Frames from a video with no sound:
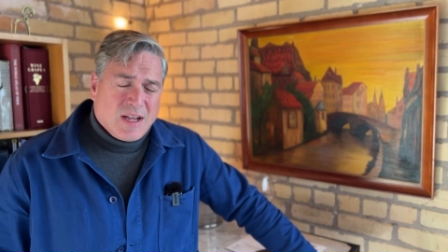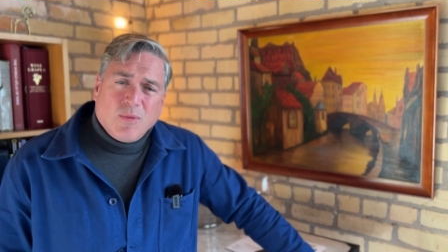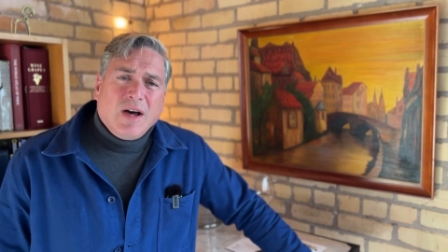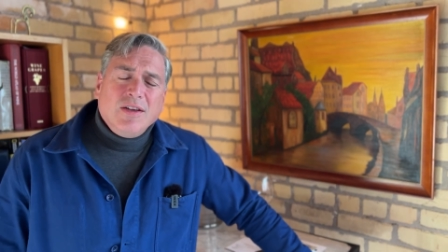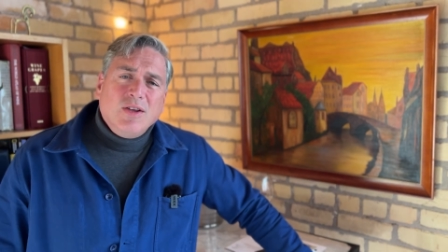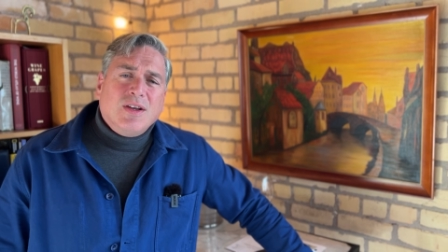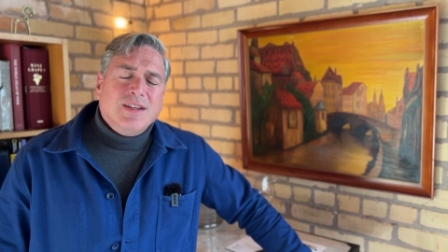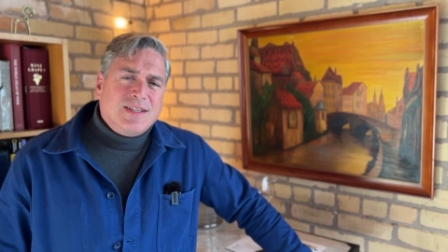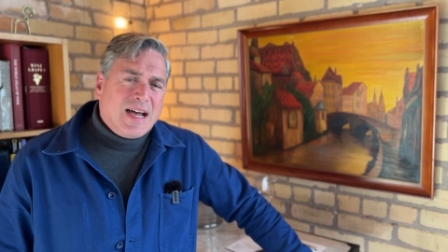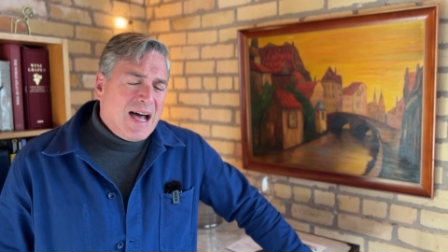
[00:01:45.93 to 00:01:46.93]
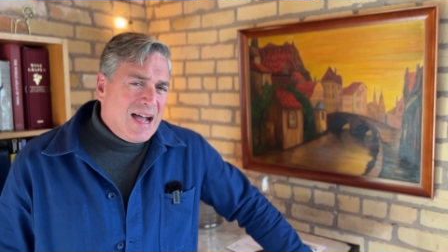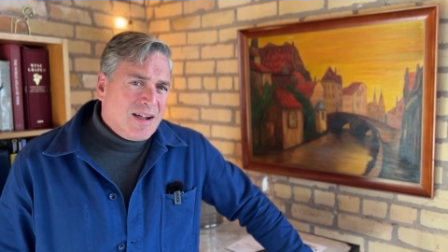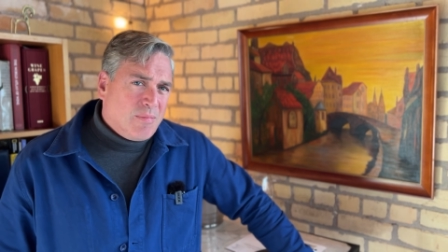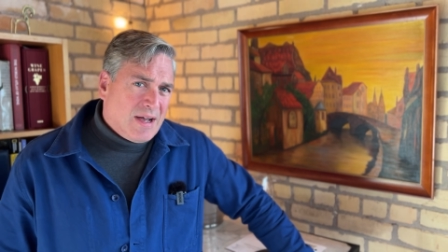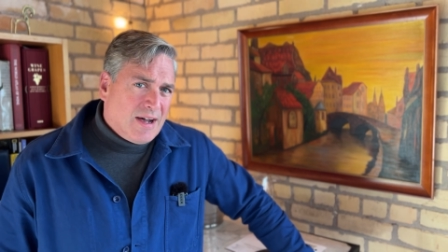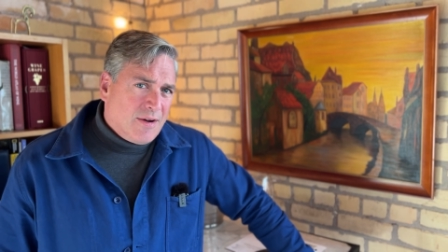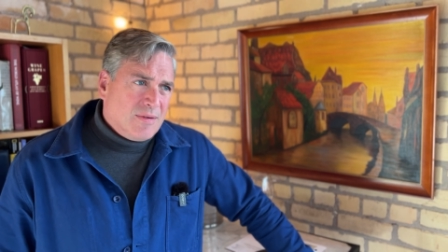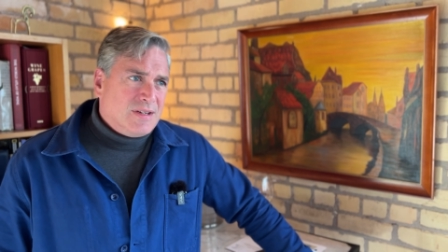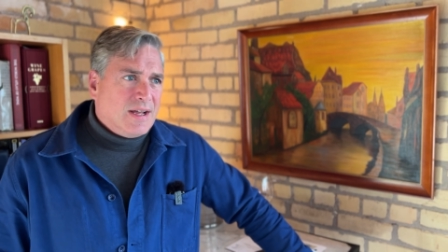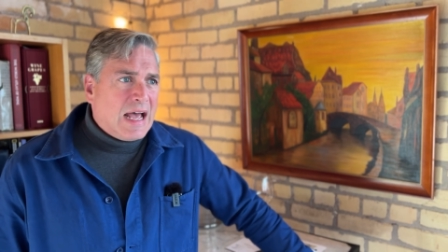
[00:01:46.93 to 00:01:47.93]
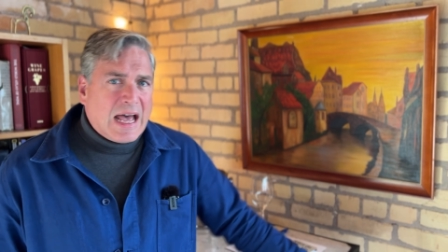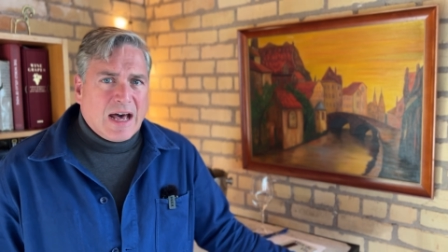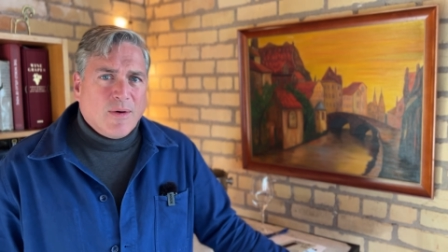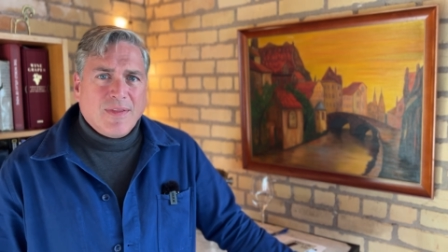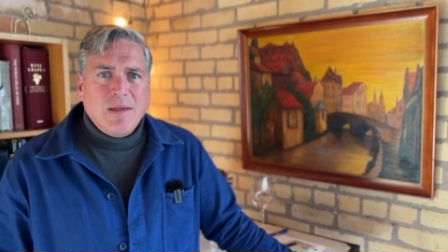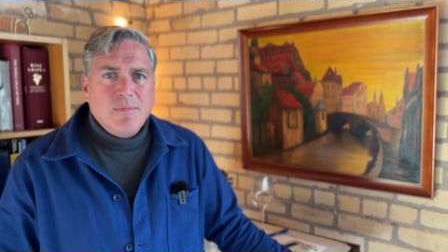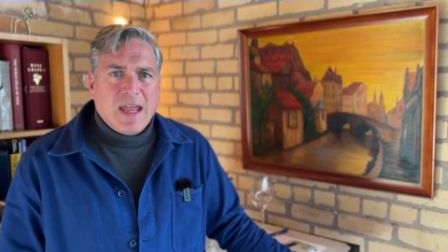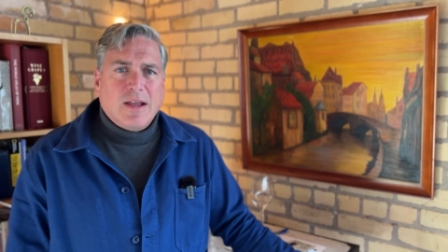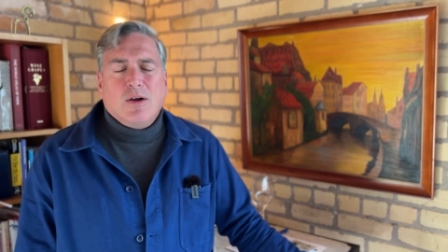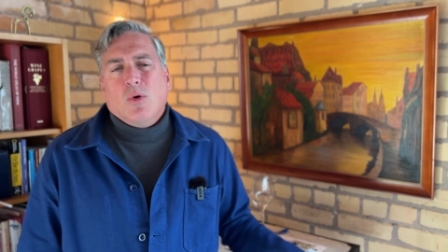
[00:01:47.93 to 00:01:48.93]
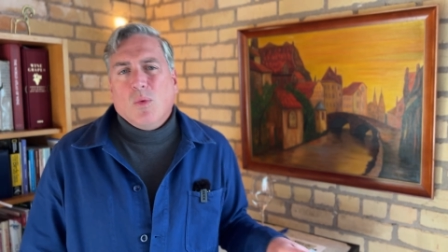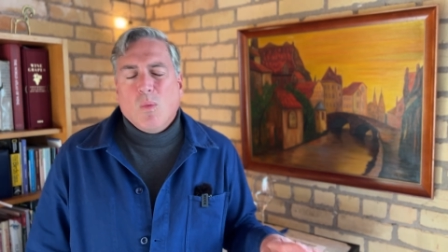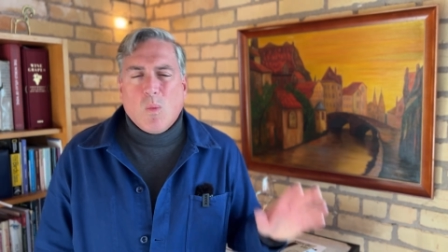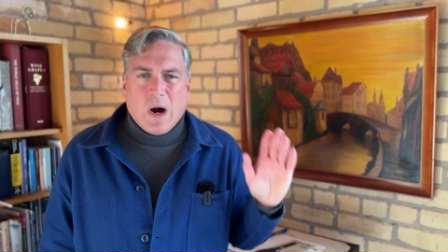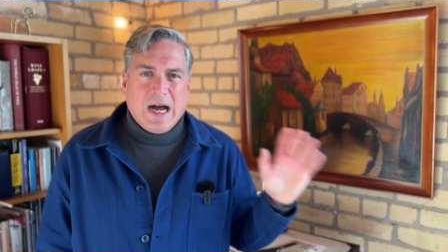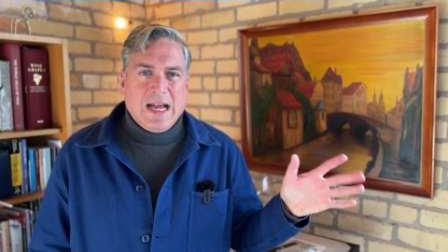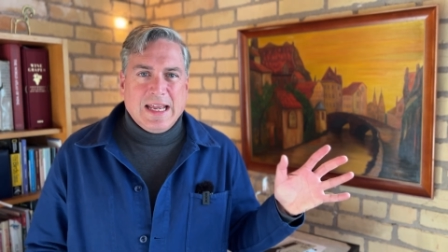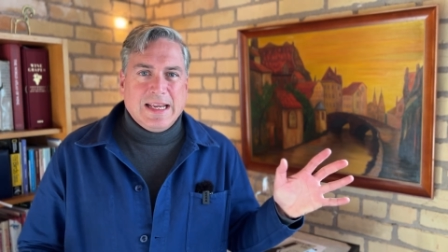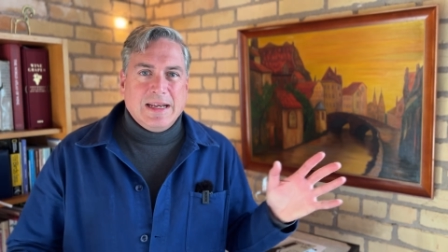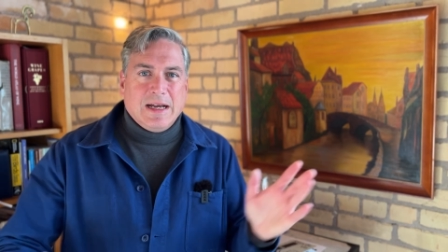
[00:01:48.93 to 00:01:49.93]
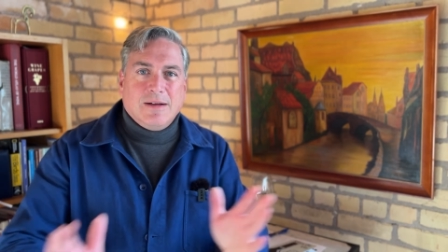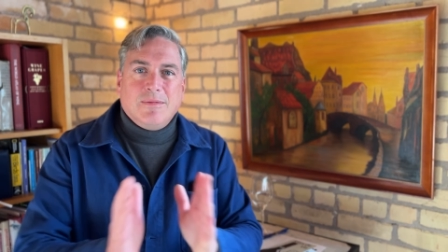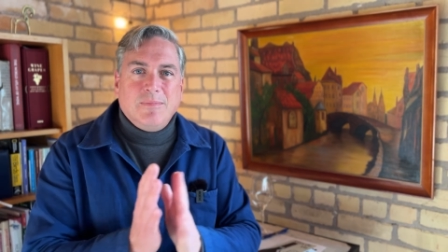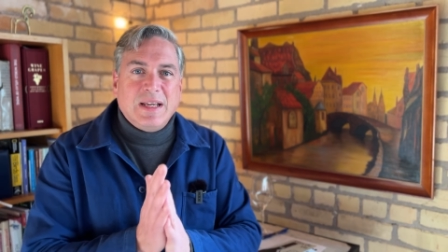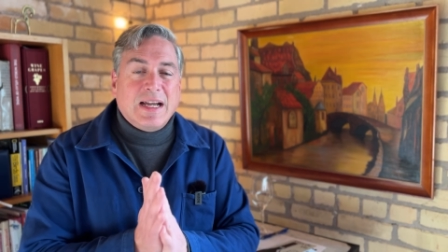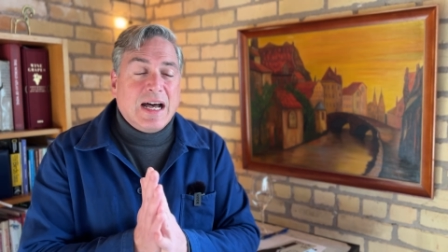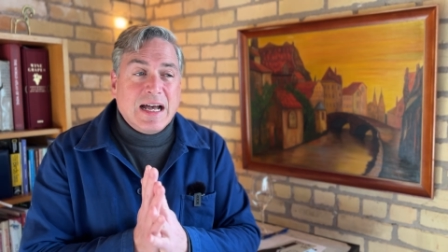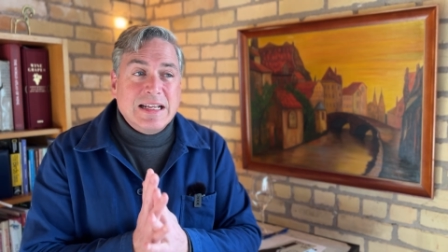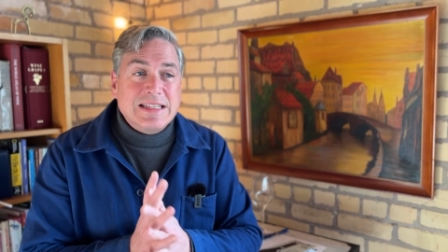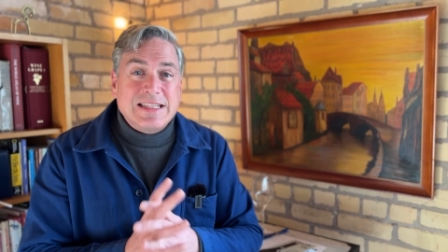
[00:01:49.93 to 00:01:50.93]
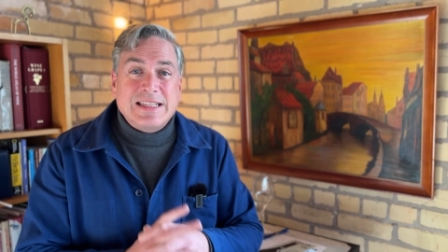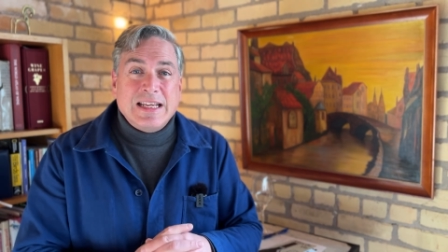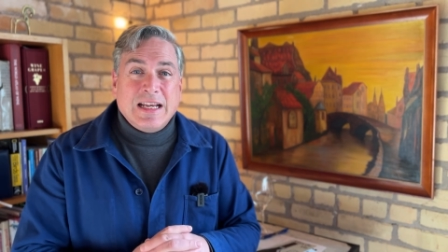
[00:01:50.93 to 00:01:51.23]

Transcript: Well, you can talk about how they make wine, because